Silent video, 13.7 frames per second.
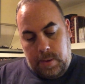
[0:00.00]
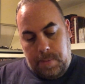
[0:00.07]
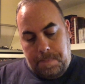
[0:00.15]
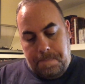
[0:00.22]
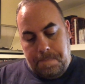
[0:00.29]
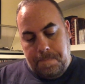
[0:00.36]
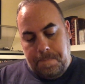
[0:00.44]

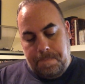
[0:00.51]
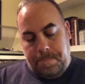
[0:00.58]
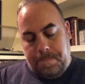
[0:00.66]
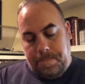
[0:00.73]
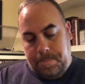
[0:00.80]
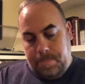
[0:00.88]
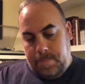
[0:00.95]

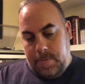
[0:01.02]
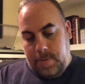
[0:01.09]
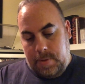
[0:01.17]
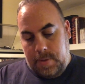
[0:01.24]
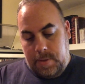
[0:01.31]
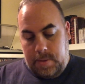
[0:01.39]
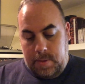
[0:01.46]

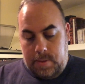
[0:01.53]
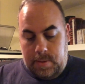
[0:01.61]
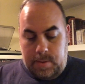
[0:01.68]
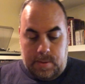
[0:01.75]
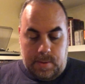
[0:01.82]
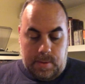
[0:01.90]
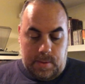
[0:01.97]

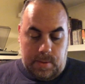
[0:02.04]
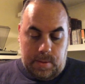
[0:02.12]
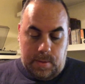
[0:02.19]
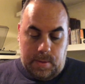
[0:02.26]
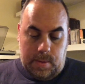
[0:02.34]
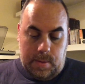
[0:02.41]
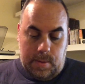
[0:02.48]

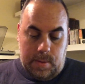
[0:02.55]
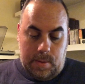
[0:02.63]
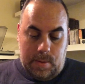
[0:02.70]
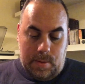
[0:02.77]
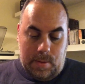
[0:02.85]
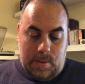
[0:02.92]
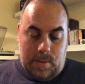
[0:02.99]

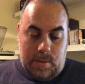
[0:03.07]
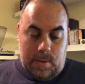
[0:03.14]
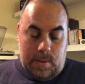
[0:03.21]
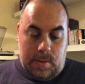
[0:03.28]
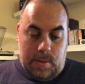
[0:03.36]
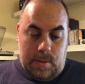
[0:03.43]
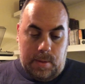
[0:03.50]

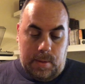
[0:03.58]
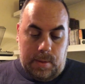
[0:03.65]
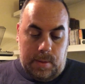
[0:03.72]
[no speech]